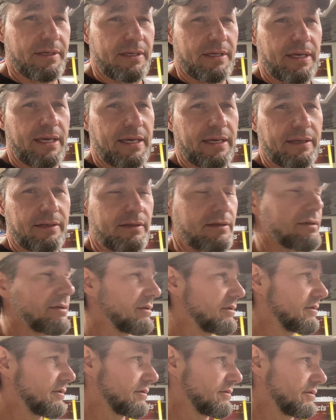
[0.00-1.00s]
And
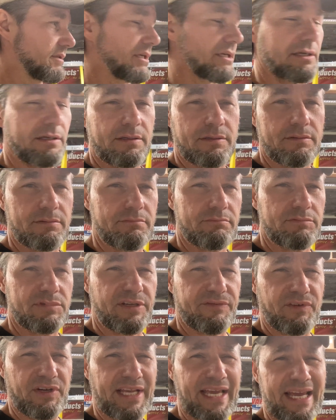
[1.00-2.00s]
the
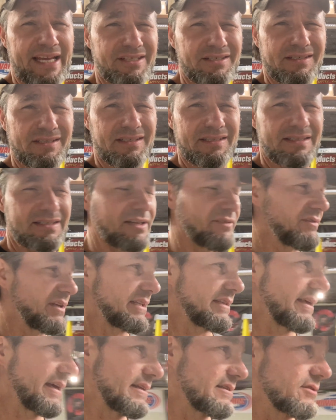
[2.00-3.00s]
different gauges and stuff like
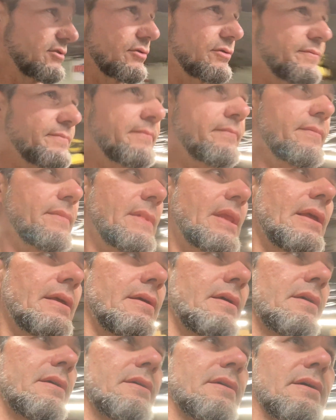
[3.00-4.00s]
that. So
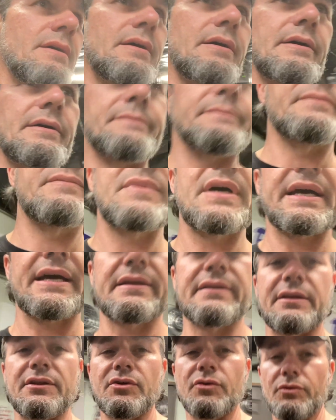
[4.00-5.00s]
I got
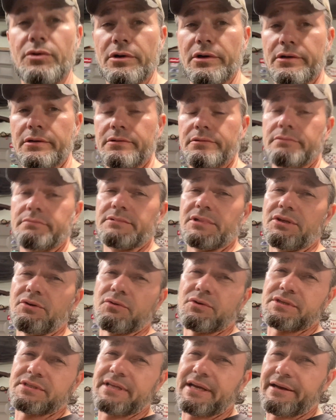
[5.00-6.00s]
the
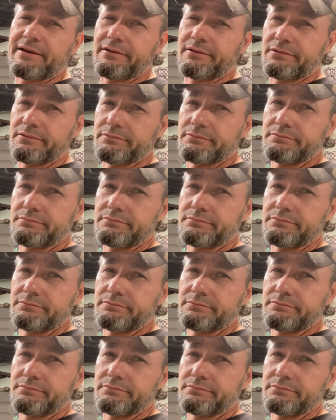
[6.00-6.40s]
newer style